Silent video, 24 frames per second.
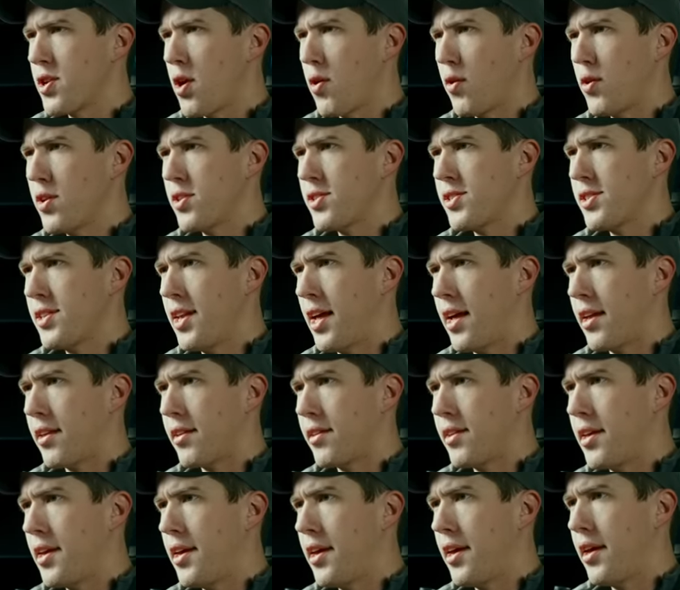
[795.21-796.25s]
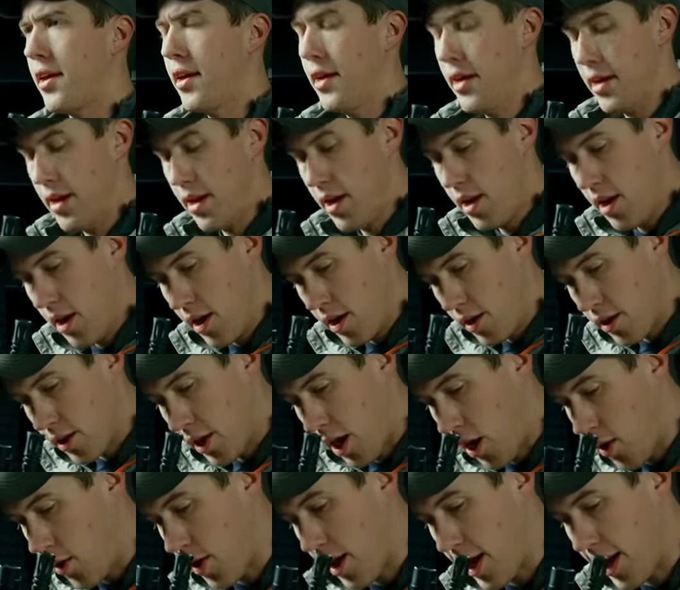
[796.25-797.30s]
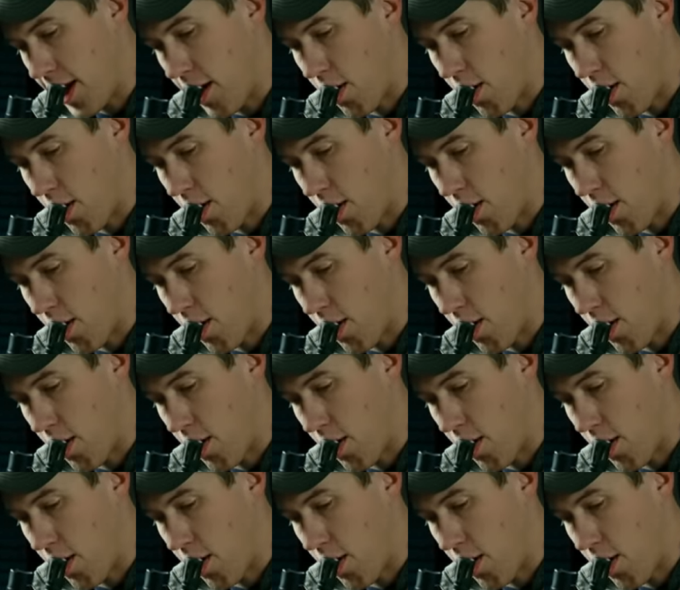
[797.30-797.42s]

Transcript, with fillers: noticed that the coating,